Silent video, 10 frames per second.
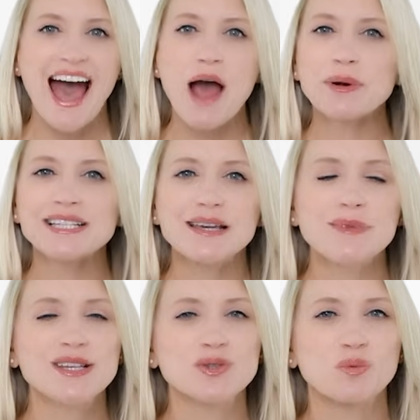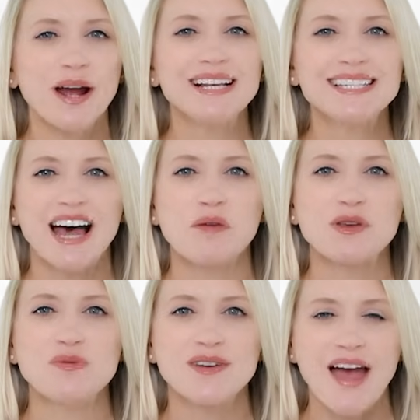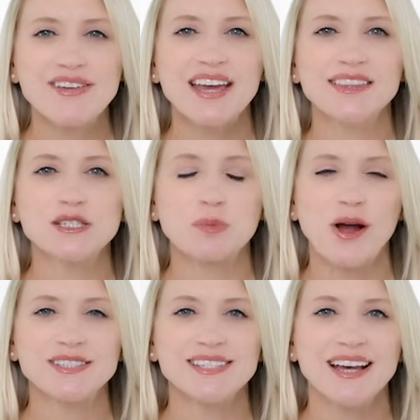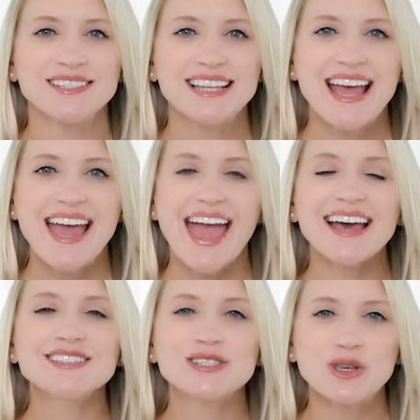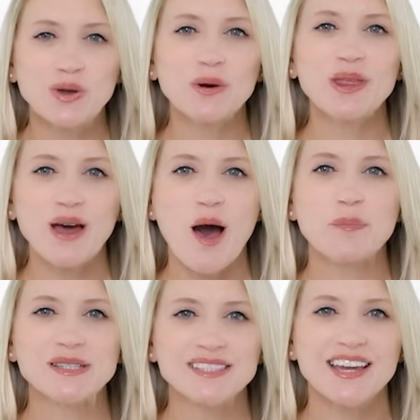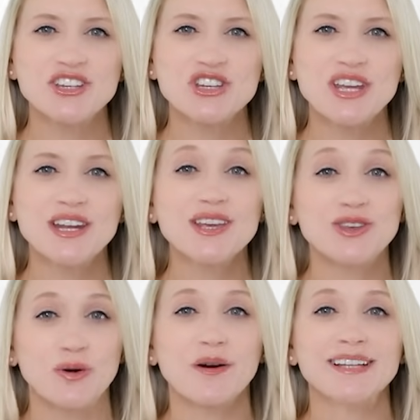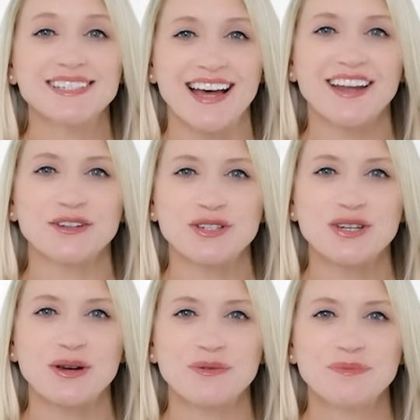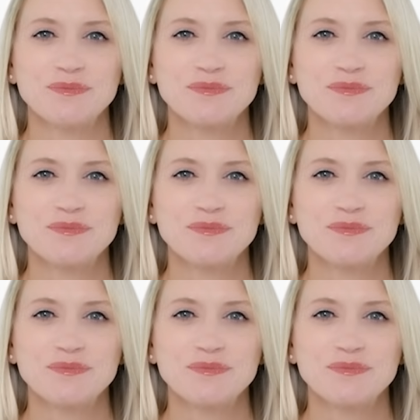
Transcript: Our team is ready to help you navigate this process and secure the compensation you're entitled to.